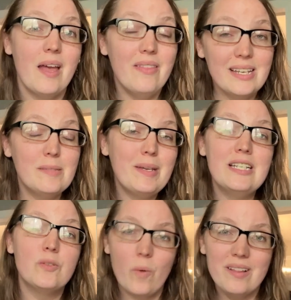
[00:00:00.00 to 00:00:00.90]
This
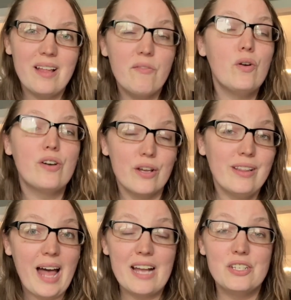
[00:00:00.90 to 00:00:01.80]
means one level could
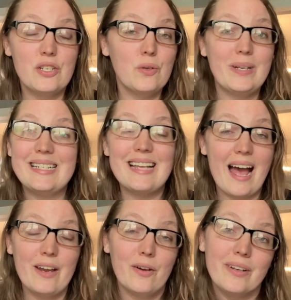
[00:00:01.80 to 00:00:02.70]
last you an
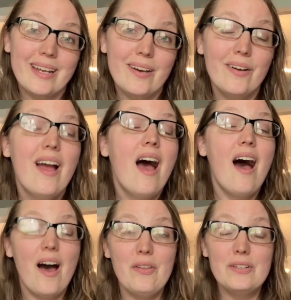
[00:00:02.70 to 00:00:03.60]
entire year.
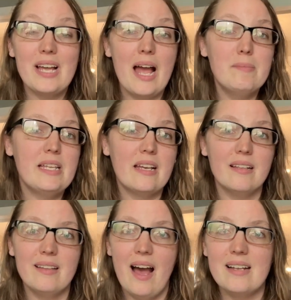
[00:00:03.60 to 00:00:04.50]
Other times it
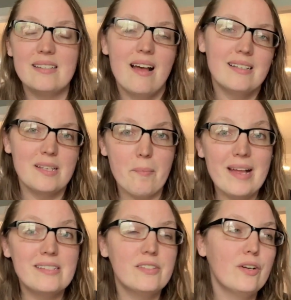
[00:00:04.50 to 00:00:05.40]
could last a
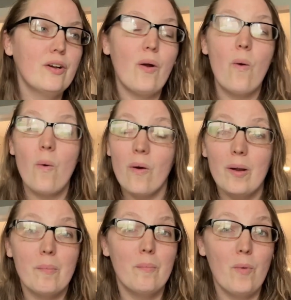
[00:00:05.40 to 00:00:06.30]
semester
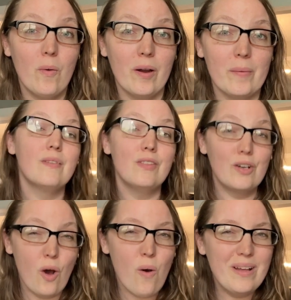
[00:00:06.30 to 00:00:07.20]
or more. The
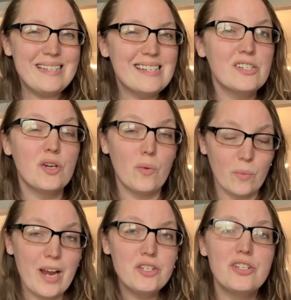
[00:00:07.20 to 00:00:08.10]
goal isn't to
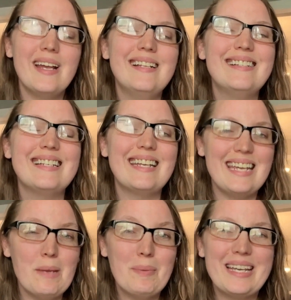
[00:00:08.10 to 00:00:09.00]
rush, it's to
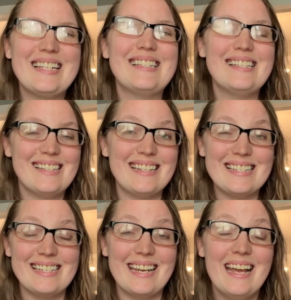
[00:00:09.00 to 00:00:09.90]
keep
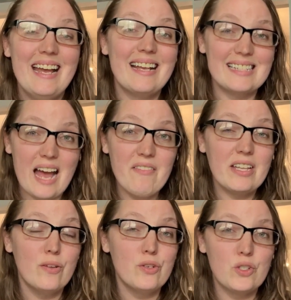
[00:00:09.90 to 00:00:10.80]
consistency because
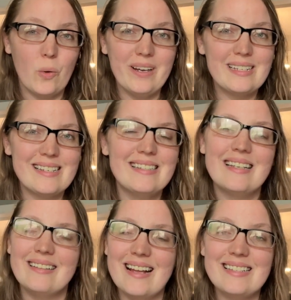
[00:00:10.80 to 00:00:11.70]
having those short,
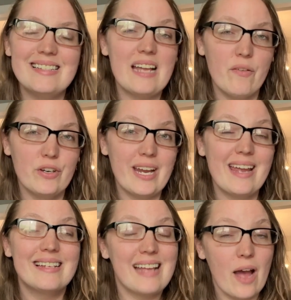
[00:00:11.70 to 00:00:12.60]
consistent lessons every day
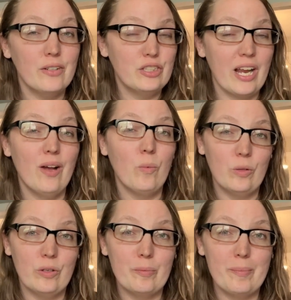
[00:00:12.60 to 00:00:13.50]
is how your child will learn